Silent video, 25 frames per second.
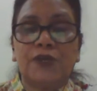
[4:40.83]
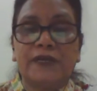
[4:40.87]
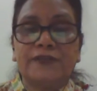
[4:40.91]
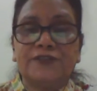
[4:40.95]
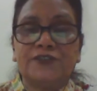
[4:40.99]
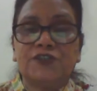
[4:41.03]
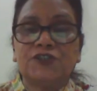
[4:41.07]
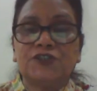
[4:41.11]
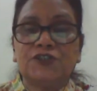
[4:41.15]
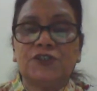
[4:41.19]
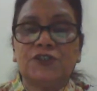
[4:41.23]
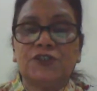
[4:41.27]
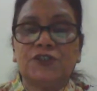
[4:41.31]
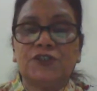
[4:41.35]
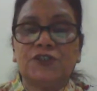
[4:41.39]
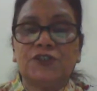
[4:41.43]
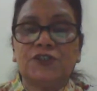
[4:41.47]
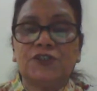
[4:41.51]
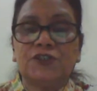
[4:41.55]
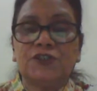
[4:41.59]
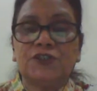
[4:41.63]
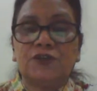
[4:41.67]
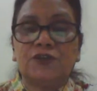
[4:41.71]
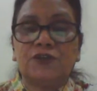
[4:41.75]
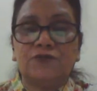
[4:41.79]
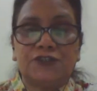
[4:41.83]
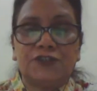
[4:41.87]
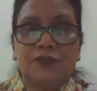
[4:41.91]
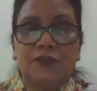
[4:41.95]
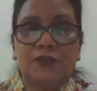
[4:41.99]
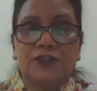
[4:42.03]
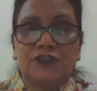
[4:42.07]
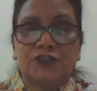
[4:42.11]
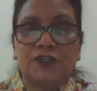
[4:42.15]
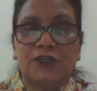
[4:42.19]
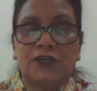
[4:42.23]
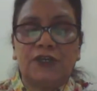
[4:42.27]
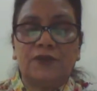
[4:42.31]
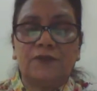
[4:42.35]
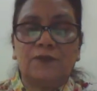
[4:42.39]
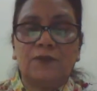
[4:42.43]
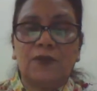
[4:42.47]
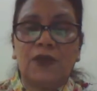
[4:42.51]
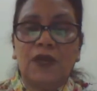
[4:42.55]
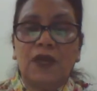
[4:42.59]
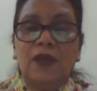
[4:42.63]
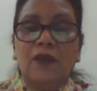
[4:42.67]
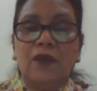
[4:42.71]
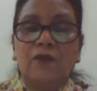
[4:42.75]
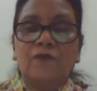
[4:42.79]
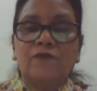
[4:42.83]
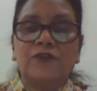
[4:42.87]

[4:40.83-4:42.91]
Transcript: utilization of these initiatives.